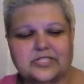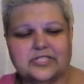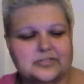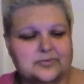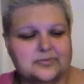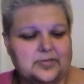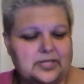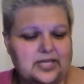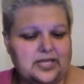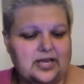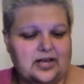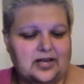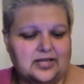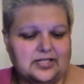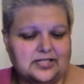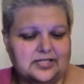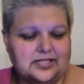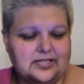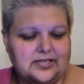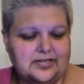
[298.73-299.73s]
is really
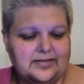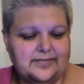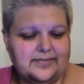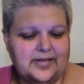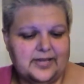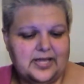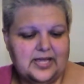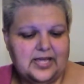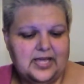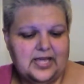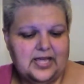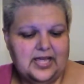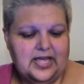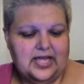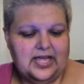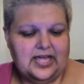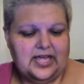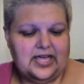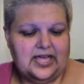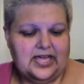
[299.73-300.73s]
awesome.
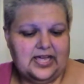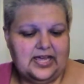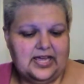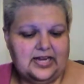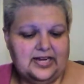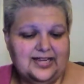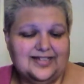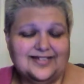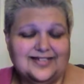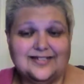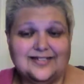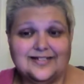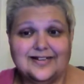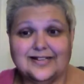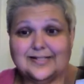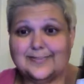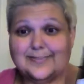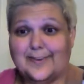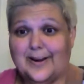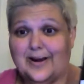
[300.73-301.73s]
And it doesn't
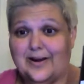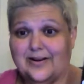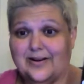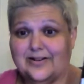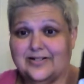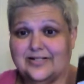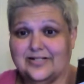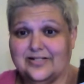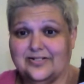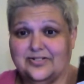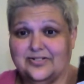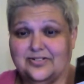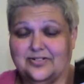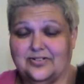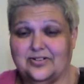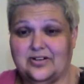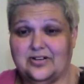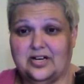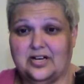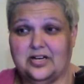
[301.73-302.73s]
expire
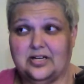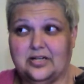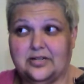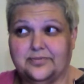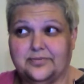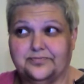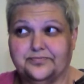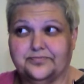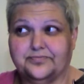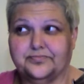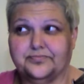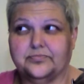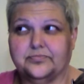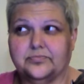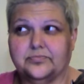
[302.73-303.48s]
until um,